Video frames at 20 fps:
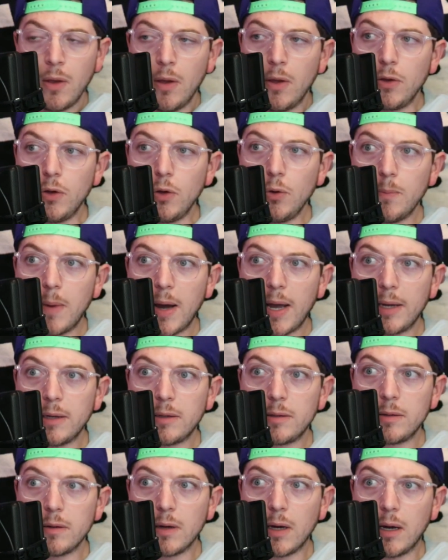you
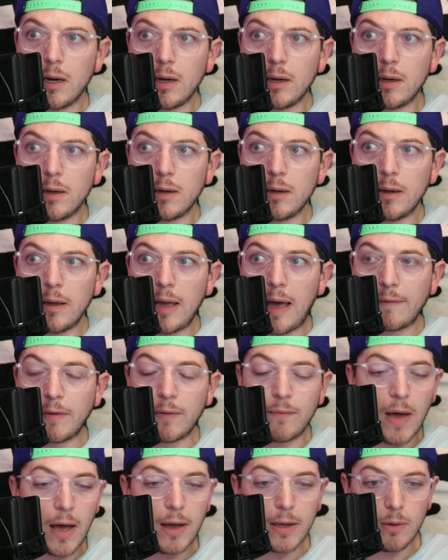might have a
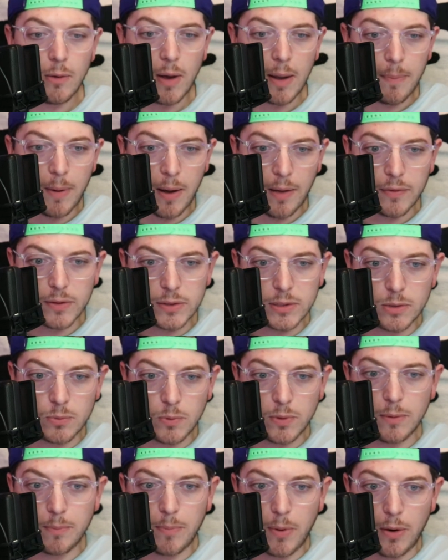value hypothesis
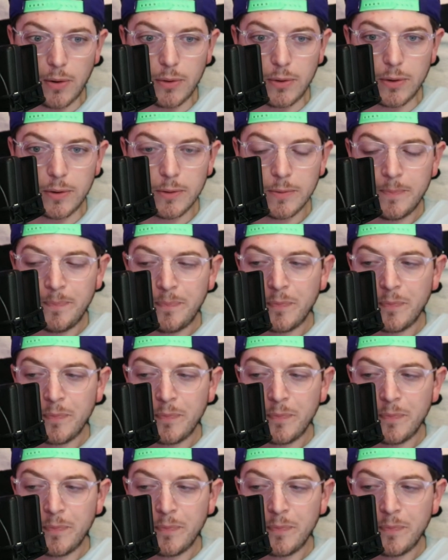with a partner,